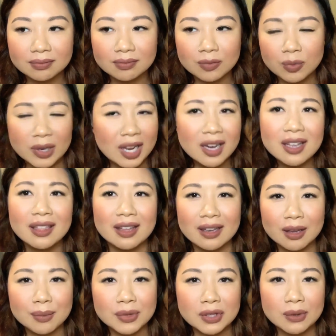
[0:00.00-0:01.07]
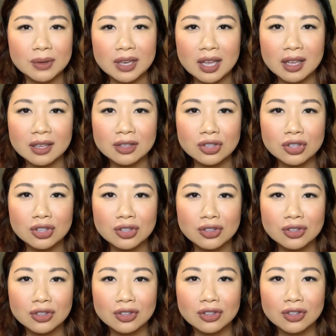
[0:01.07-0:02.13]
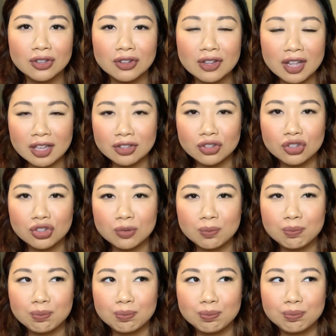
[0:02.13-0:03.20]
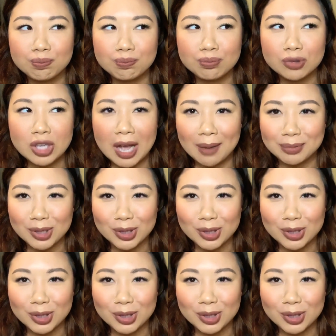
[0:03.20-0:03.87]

when anything comes to an end, that chapter